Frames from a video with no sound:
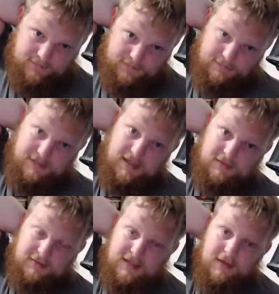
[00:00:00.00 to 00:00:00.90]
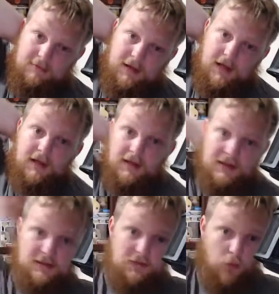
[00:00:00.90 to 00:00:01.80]
Thanks for stopping by.
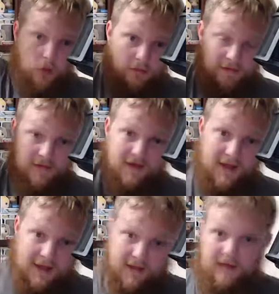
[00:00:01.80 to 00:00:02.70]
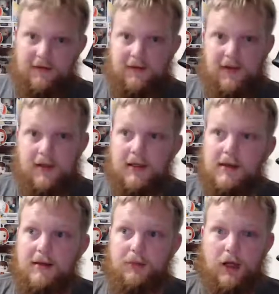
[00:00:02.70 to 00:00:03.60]
Wolfenstein it is tonight. It'll
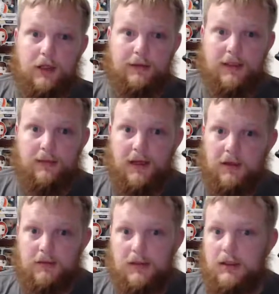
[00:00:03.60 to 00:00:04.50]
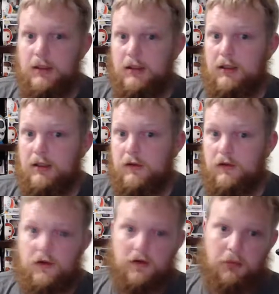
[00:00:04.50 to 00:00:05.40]
probably be about
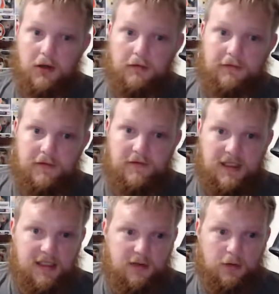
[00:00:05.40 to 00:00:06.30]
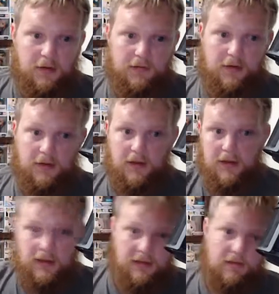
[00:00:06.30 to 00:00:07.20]
12:15, 12:30
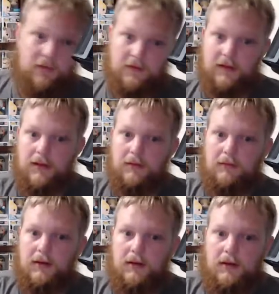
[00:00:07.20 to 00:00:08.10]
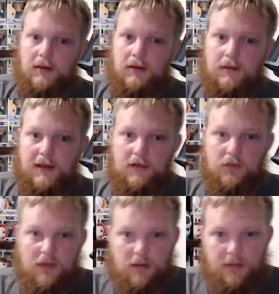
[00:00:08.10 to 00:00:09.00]
Eastern time. That's
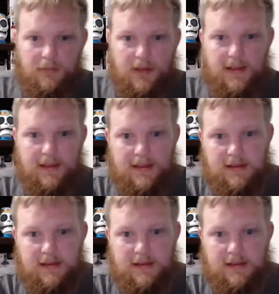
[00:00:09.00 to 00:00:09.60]
when I'll be playing it.